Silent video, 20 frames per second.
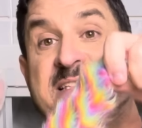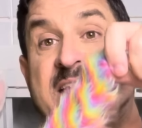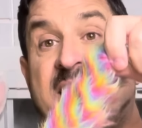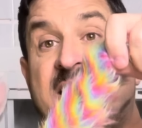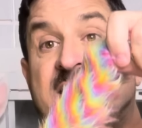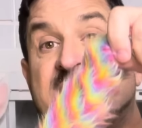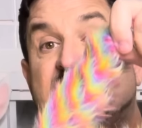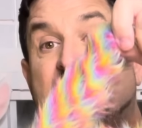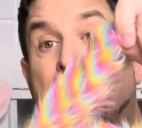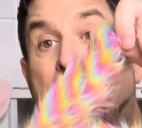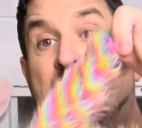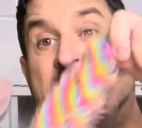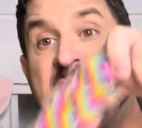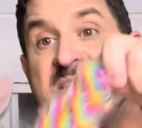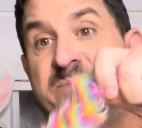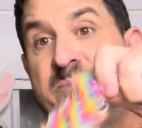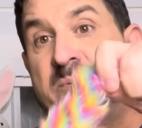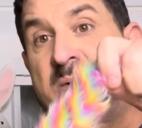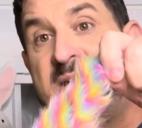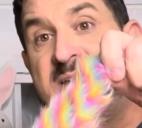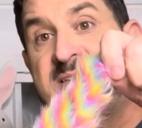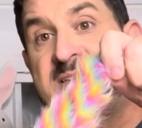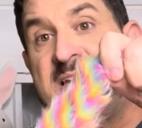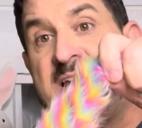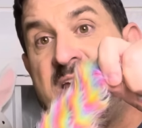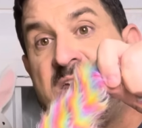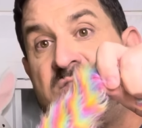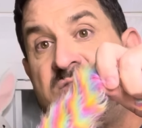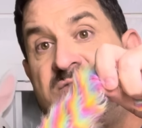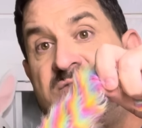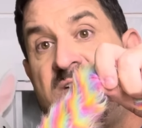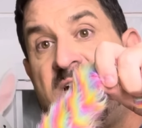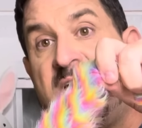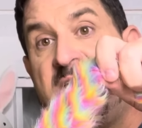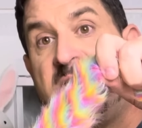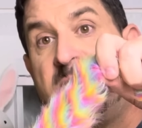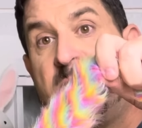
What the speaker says: That is the best price that I could find